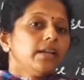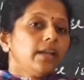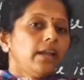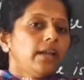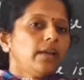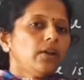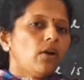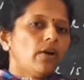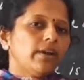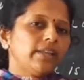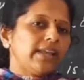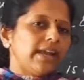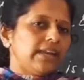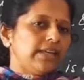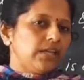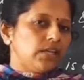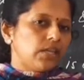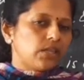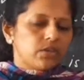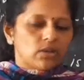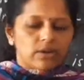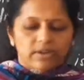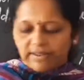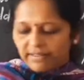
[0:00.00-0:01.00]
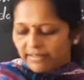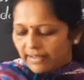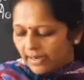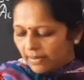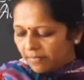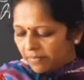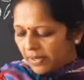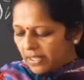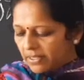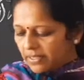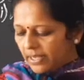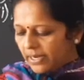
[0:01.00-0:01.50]
inorganic salts are
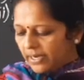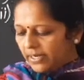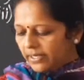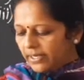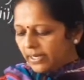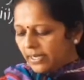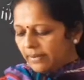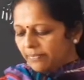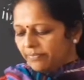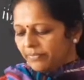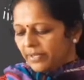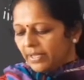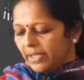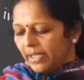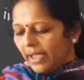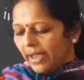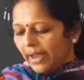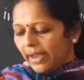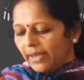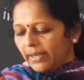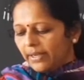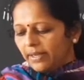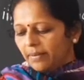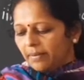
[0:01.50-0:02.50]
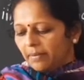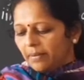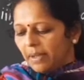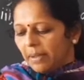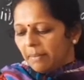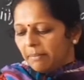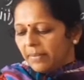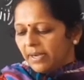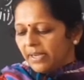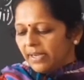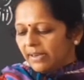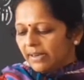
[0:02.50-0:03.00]
present, and
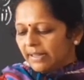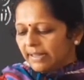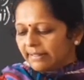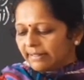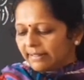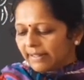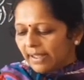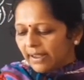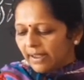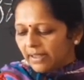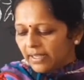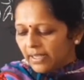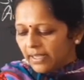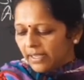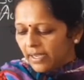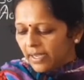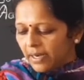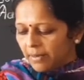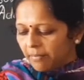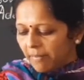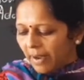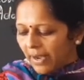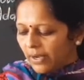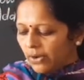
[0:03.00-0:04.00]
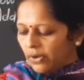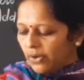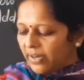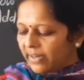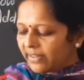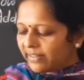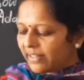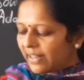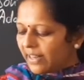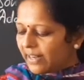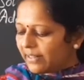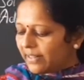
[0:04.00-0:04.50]
minerals here,
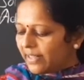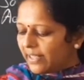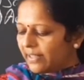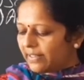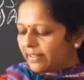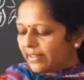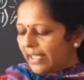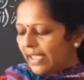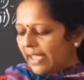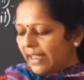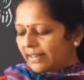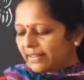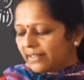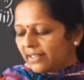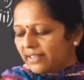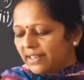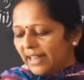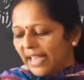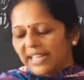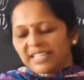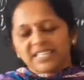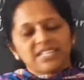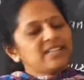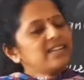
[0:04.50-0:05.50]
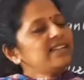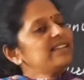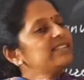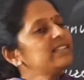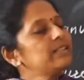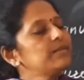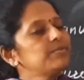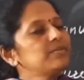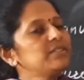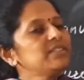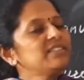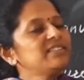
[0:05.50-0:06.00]
manures are there, they are the natural
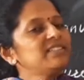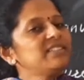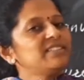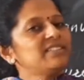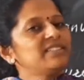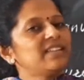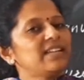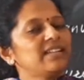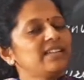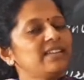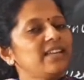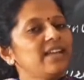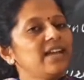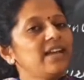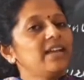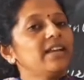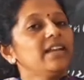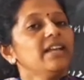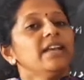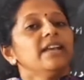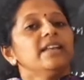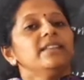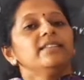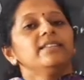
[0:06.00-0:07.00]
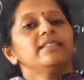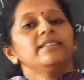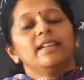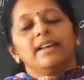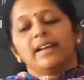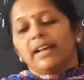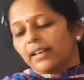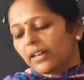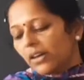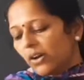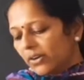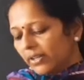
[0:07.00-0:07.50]
substances are there, these
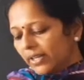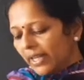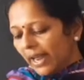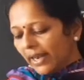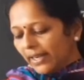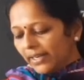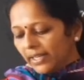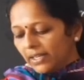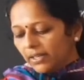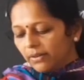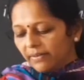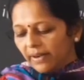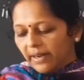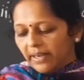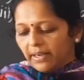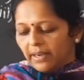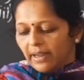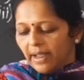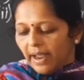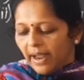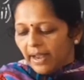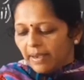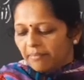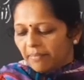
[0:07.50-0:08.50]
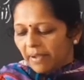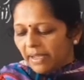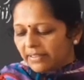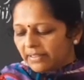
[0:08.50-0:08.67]
are organic one, and